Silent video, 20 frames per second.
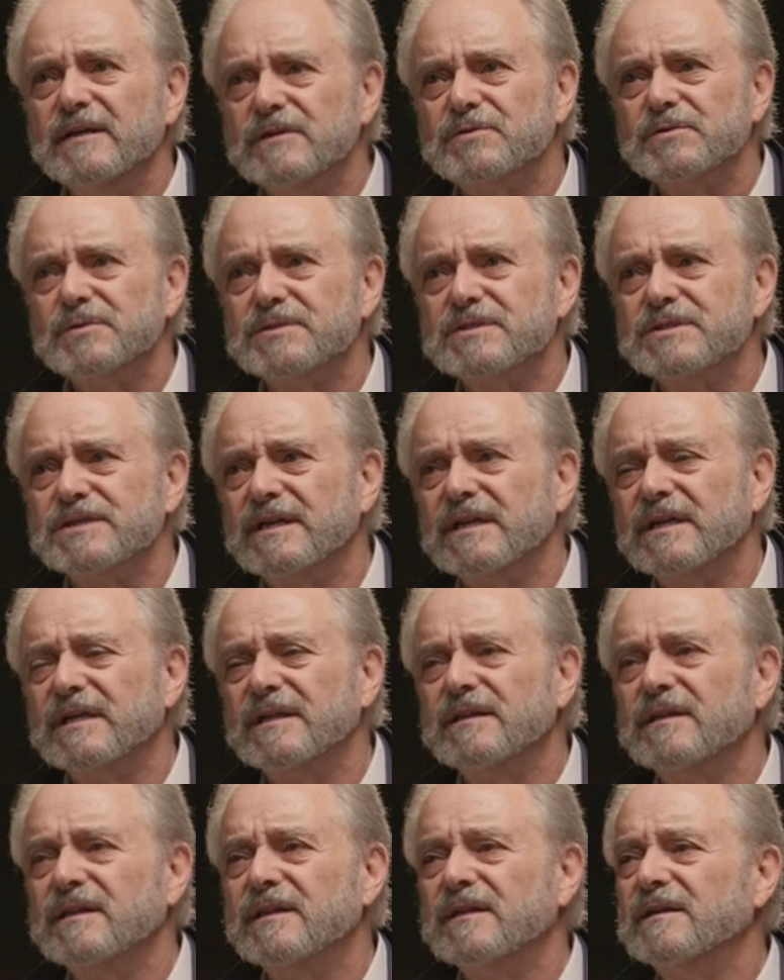interested
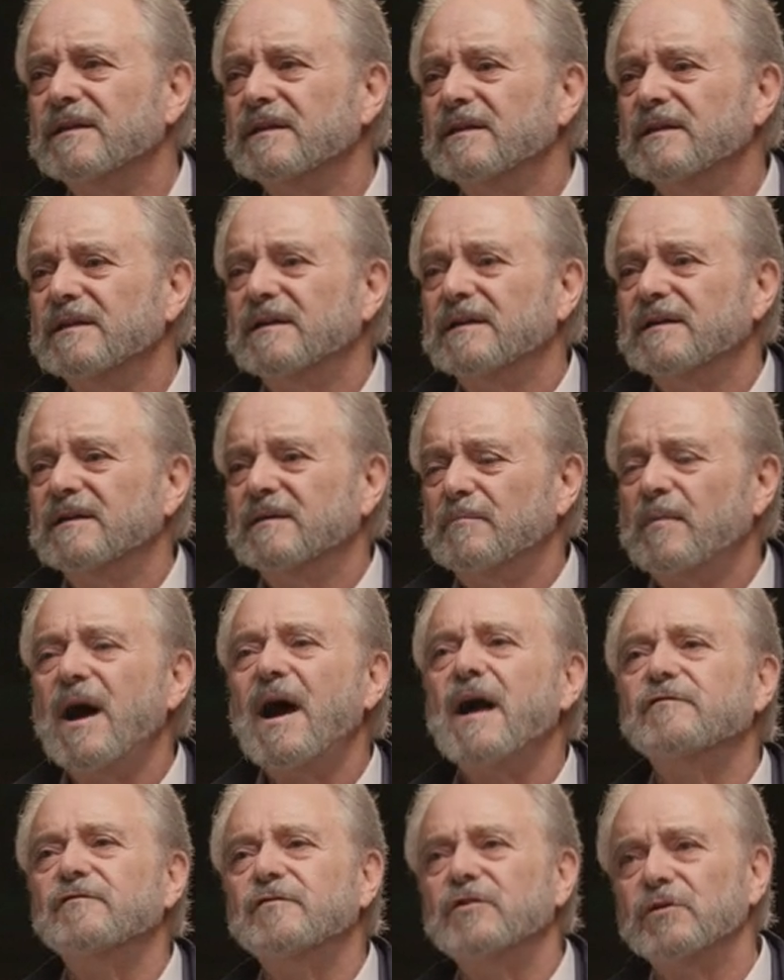in
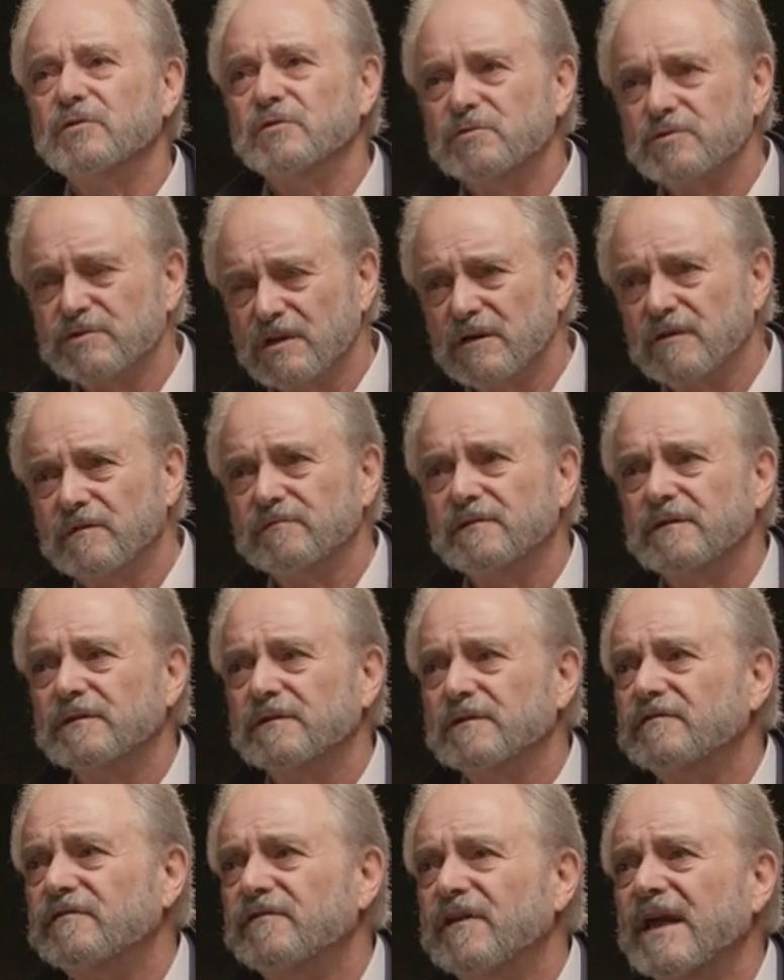my views of
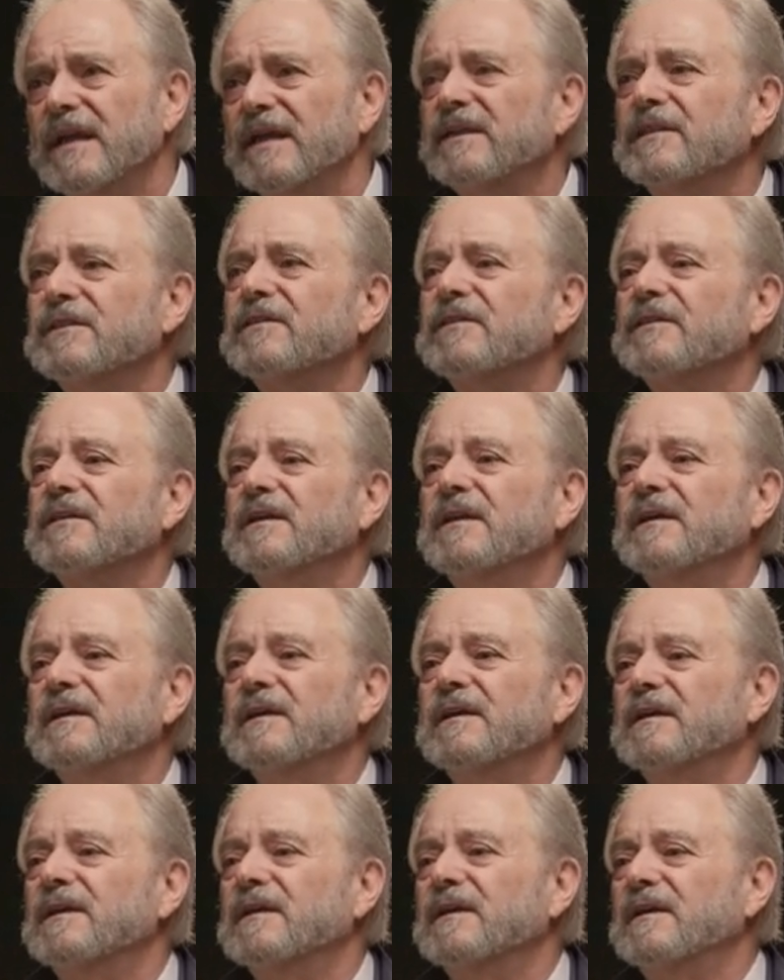faith
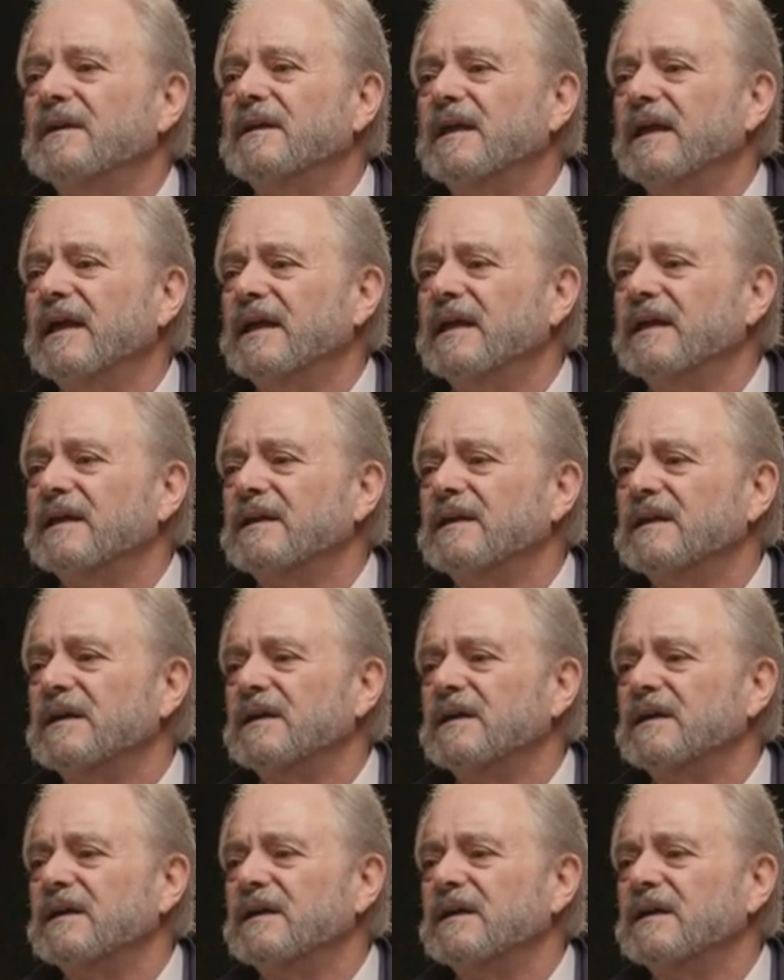and,